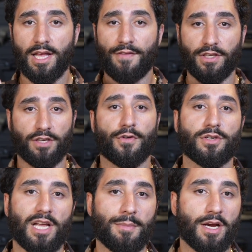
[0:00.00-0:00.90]
If it's your
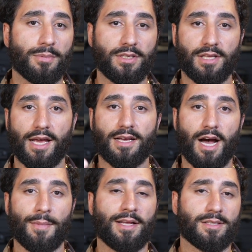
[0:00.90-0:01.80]
first time here, please like,
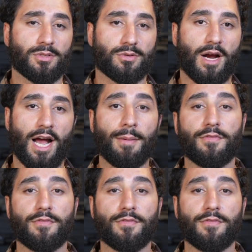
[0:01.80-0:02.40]
comment, and subscribe.